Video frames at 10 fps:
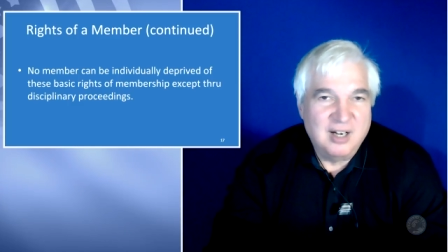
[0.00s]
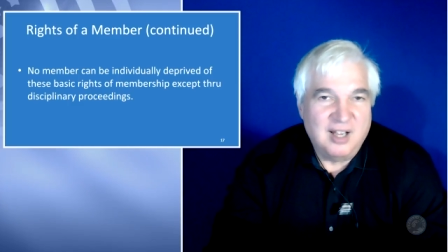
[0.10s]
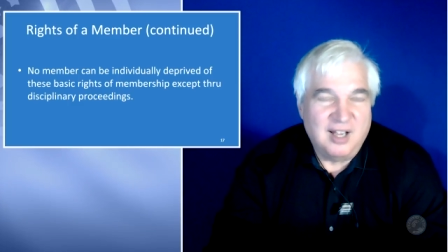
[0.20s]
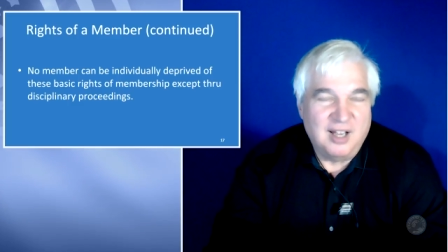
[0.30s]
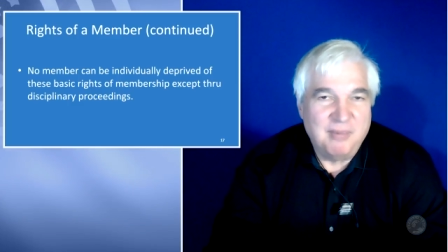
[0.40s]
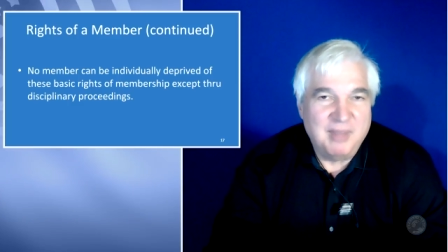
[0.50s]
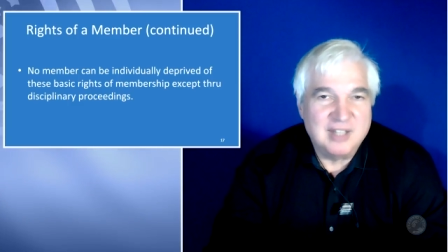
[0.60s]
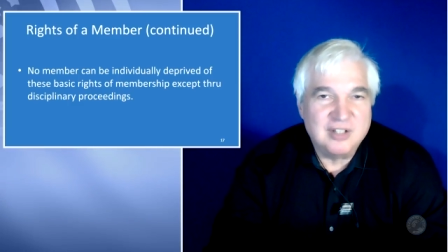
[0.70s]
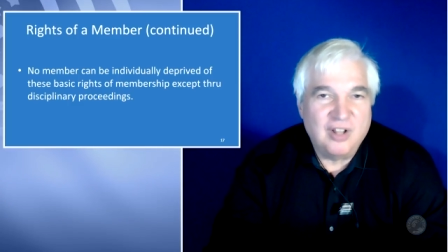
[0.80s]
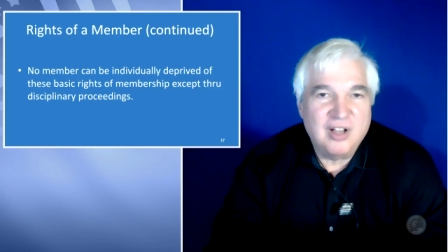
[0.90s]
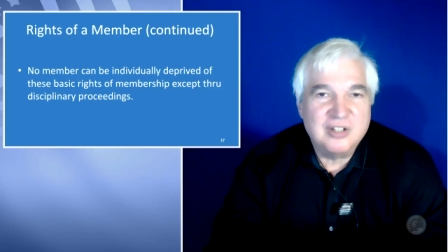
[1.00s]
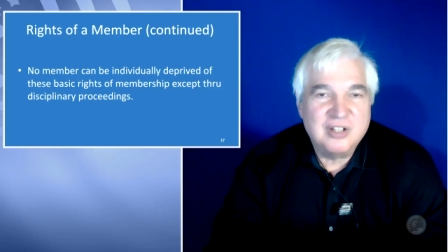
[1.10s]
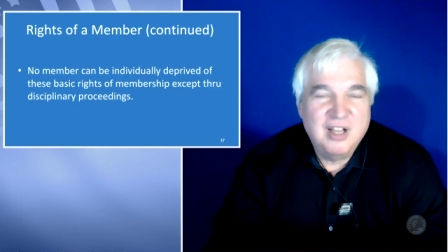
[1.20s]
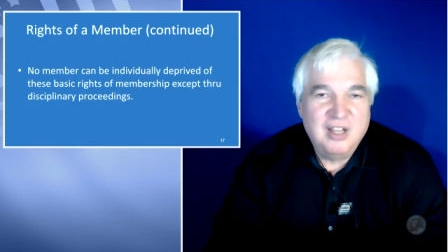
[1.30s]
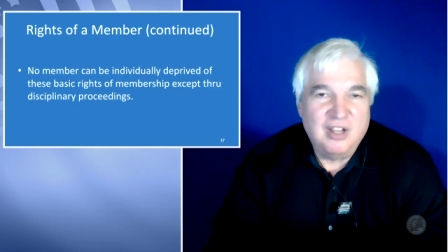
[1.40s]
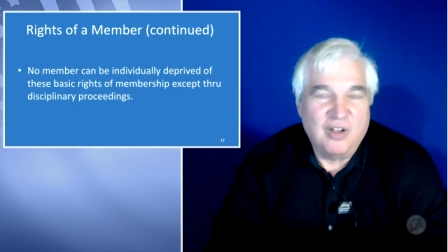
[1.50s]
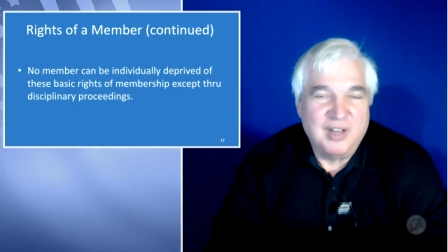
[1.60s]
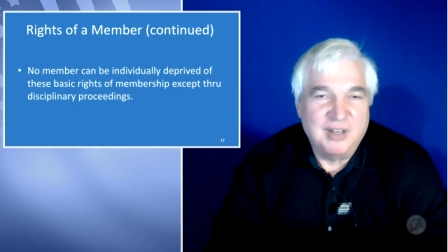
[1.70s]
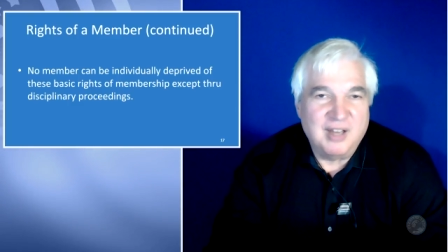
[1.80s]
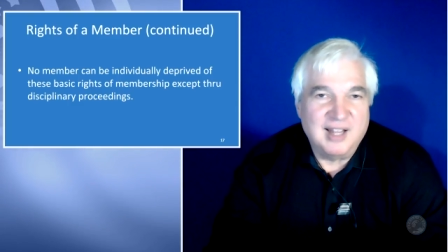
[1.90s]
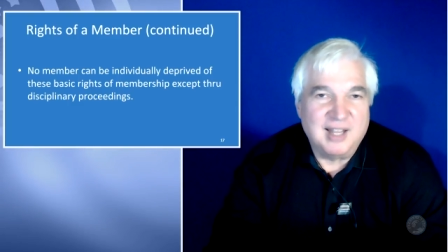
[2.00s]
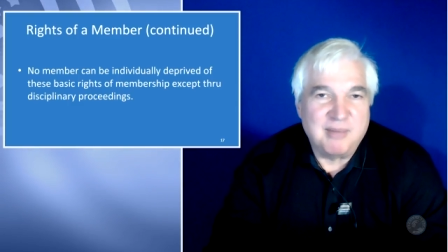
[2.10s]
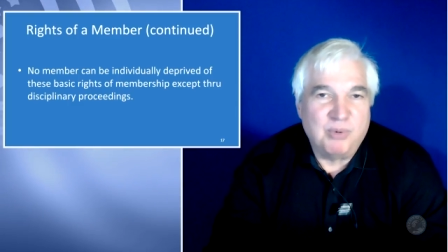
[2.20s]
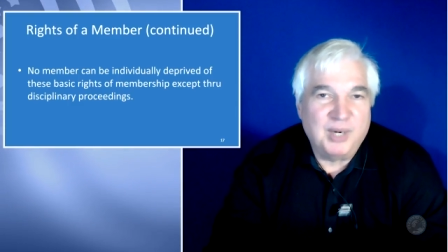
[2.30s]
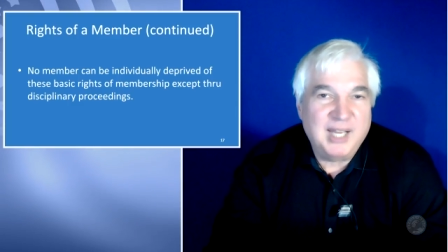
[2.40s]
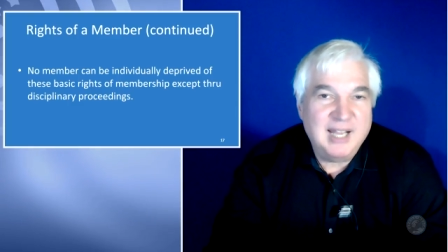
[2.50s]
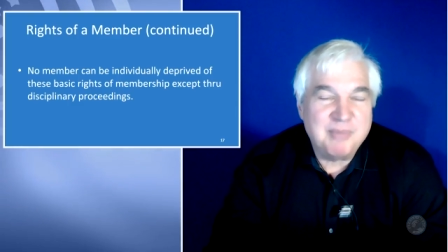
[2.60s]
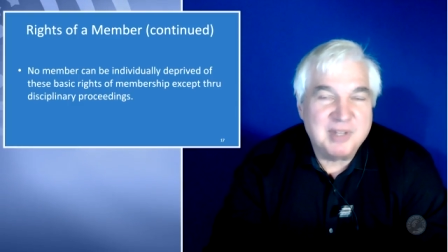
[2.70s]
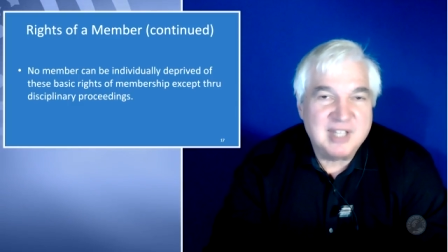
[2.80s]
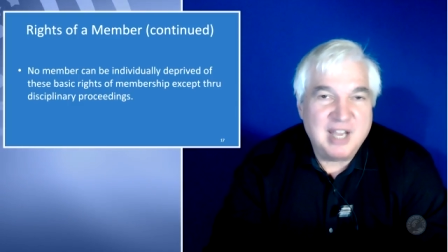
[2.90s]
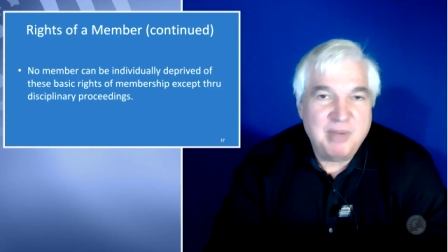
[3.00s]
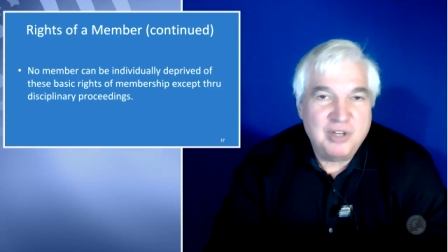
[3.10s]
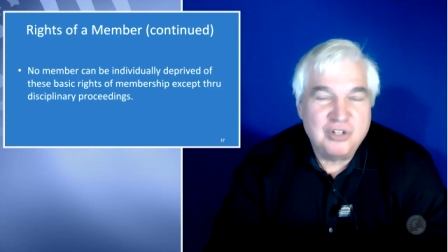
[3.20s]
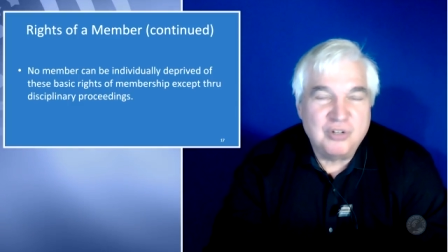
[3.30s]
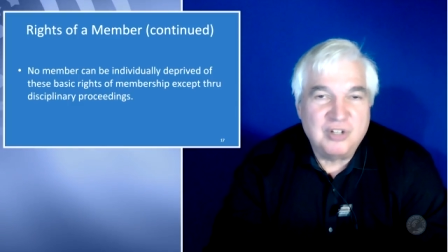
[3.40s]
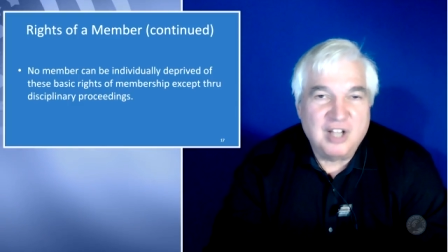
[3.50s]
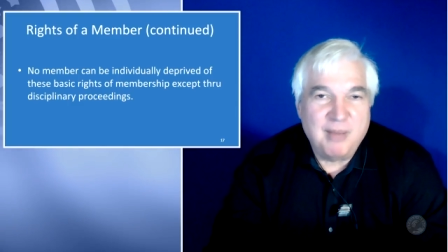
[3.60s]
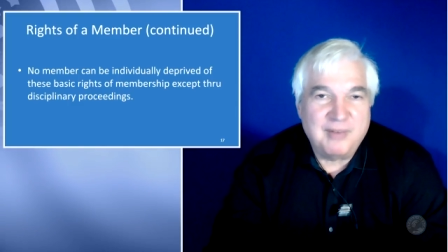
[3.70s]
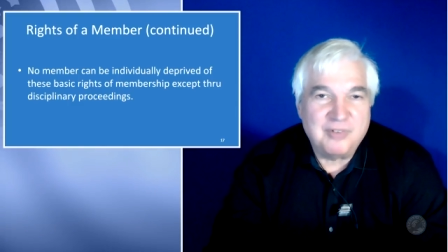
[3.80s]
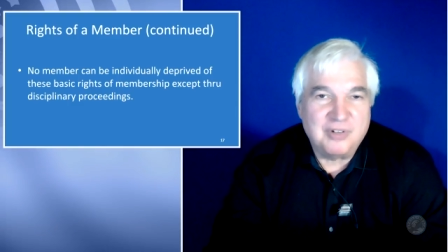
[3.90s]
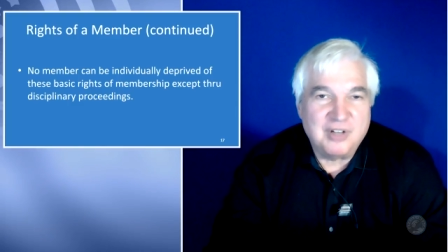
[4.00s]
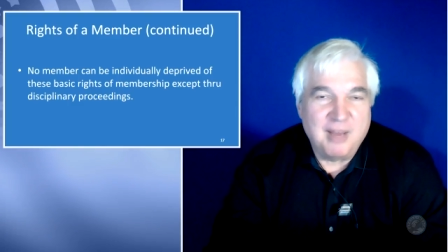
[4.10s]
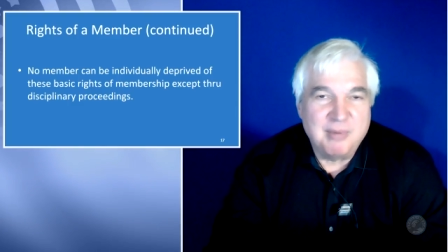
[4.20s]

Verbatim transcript: uh, as long as you know, and, and like bringing up the same issue time after time,